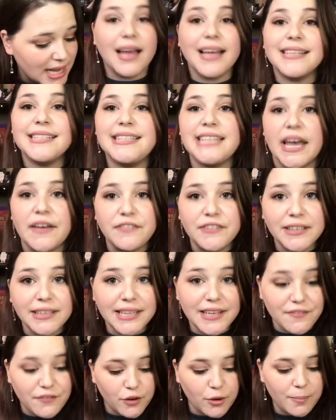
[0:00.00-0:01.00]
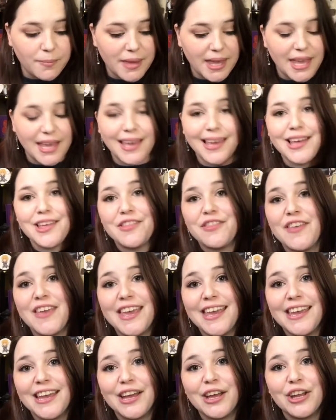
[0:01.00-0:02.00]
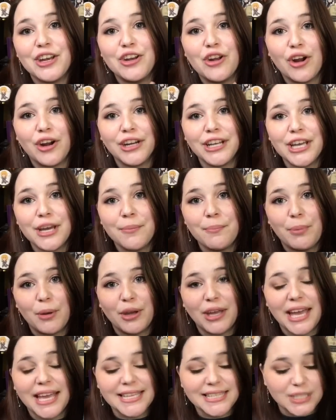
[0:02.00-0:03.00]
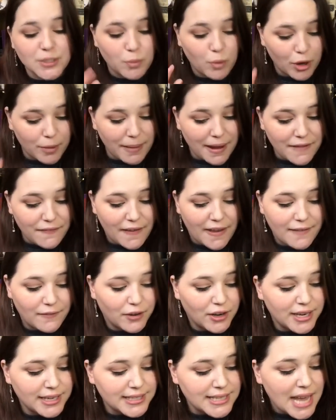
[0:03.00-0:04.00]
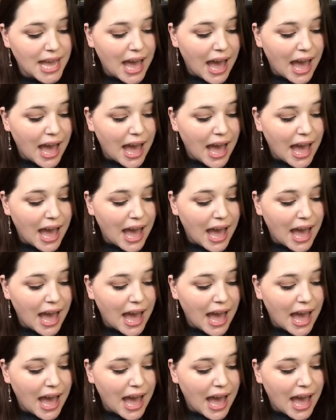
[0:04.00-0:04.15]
Definitely for me, the Narnia bookends were my favorite.